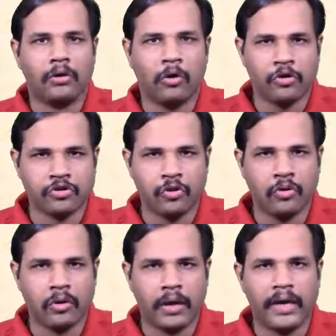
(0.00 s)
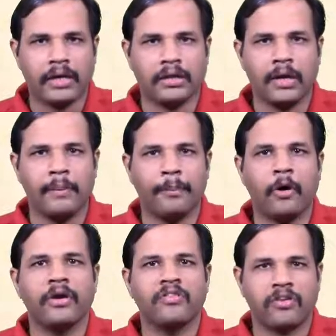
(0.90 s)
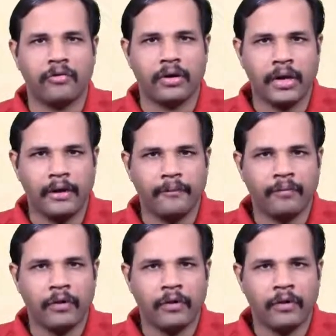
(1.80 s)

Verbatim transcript: close to 93.79.